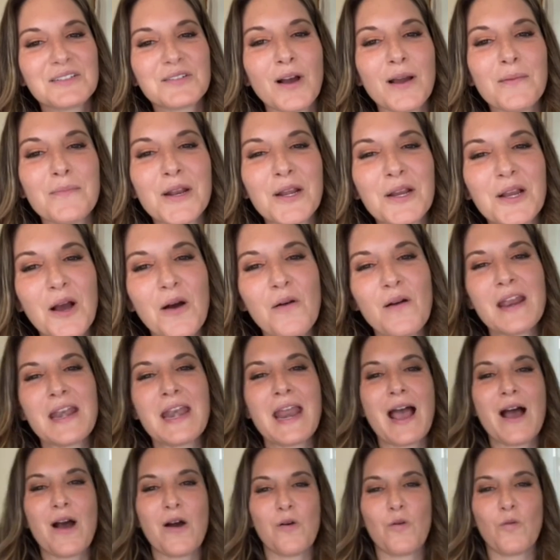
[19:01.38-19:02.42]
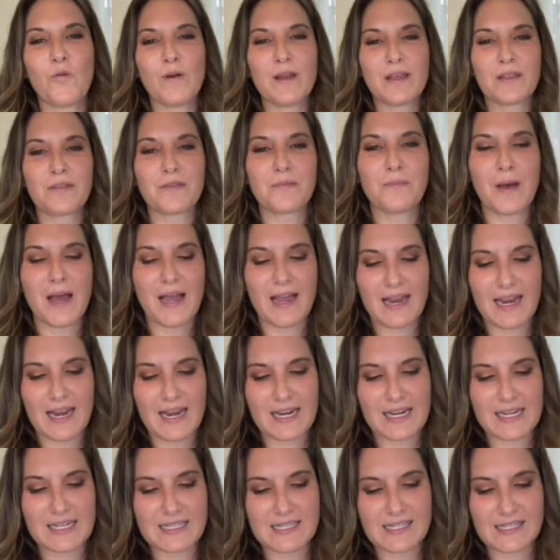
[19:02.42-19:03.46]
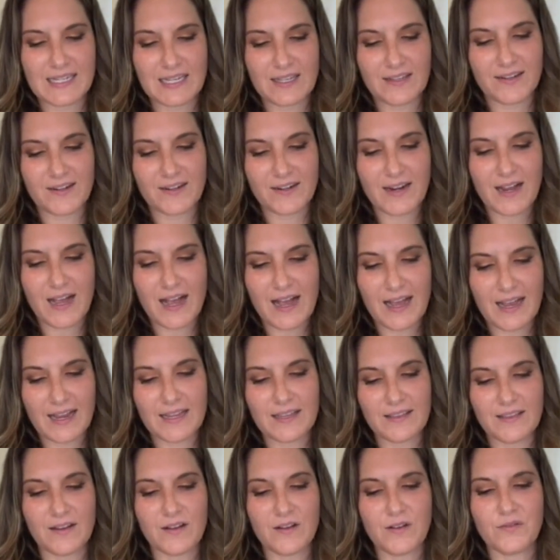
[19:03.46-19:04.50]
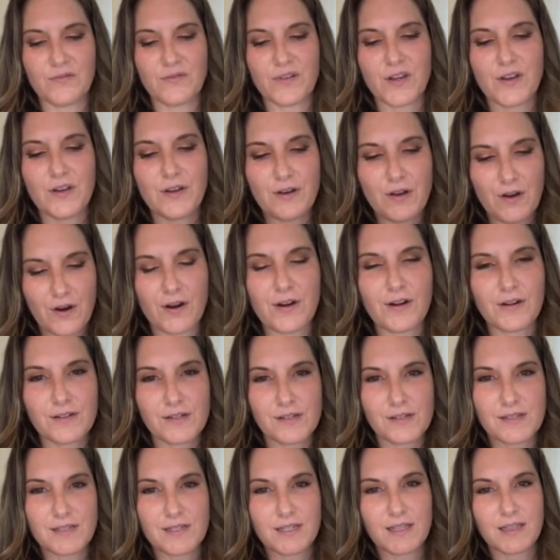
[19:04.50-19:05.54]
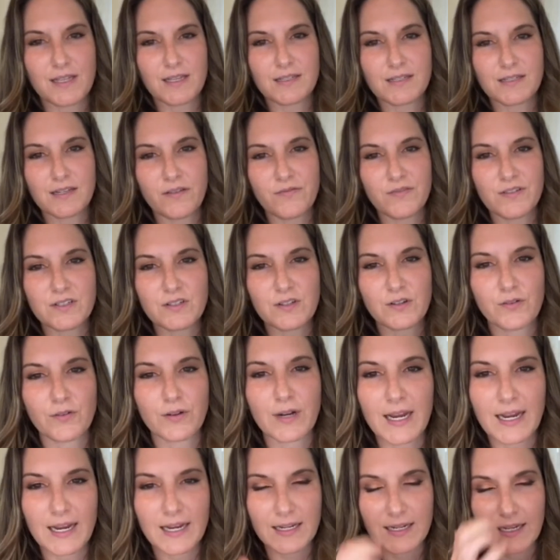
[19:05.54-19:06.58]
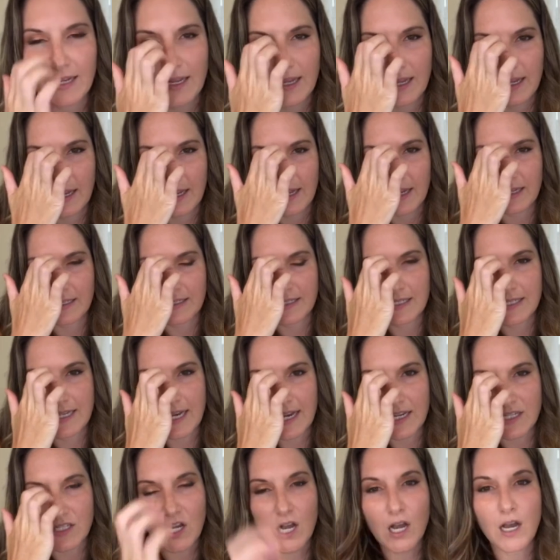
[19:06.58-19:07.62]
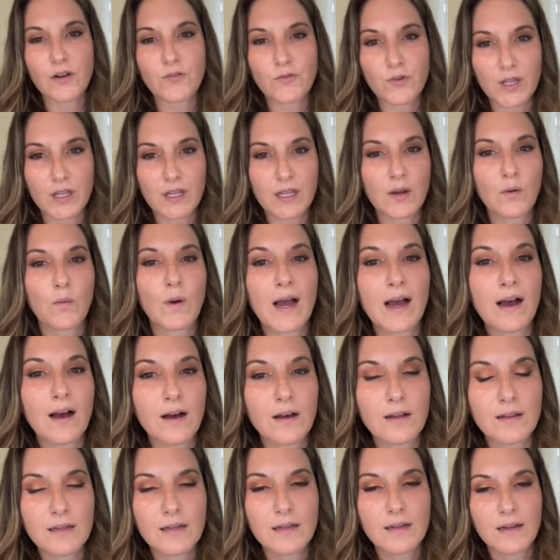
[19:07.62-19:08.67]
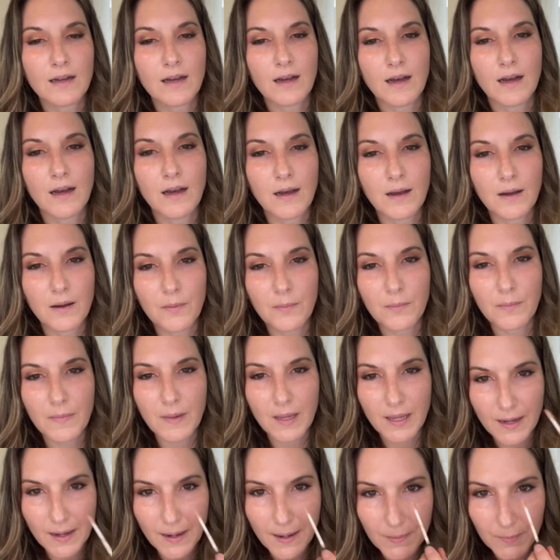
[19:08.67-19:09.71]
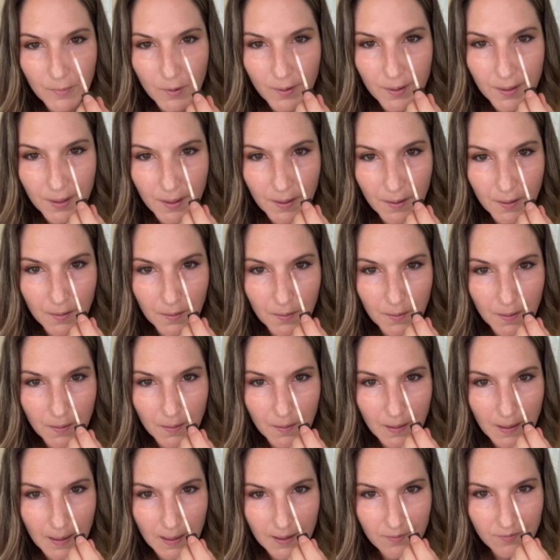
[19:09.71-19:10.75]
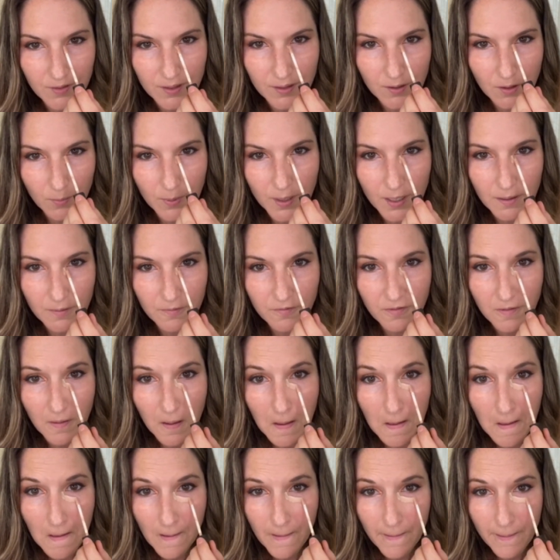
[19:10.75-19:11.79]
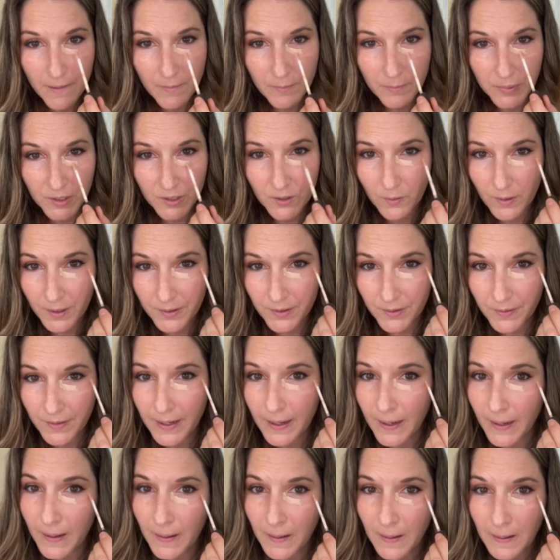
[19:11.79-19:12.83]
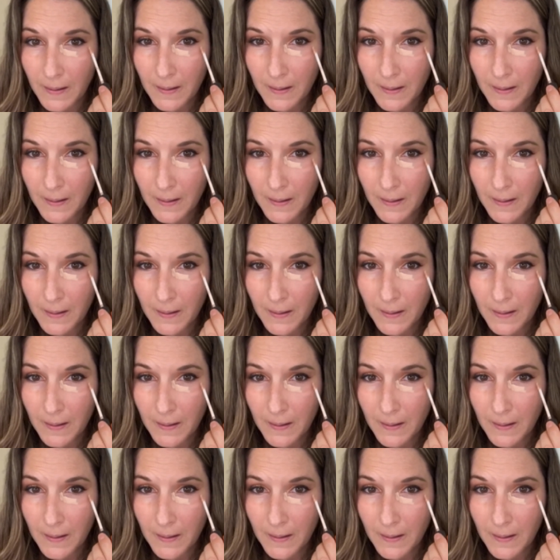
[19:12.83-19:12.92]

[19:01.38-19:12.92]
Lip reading: I'm going to go in now with my concealer. I love NARS. This stuff is great. It stays on really well. And I'm going to go, I have a little bit of blue under there.